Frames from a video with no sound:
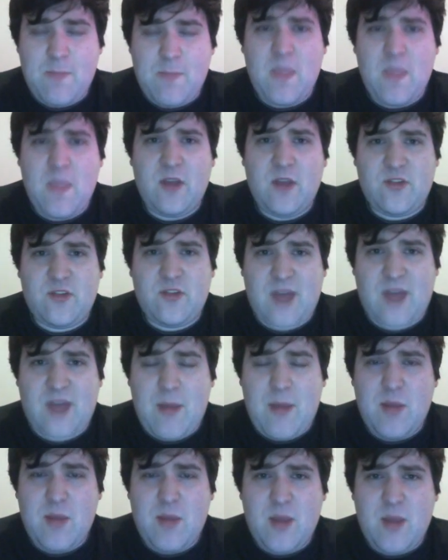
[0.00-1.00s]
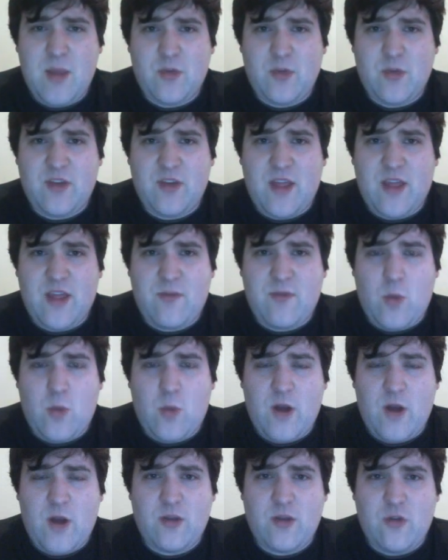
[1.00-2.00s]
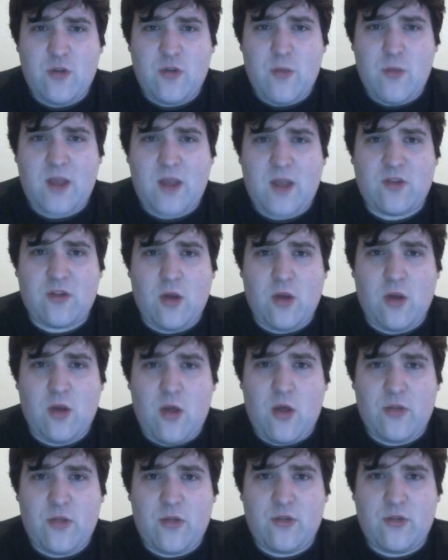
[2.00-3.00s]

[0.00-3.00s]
stabbing people to death for wearing too mixed cloths,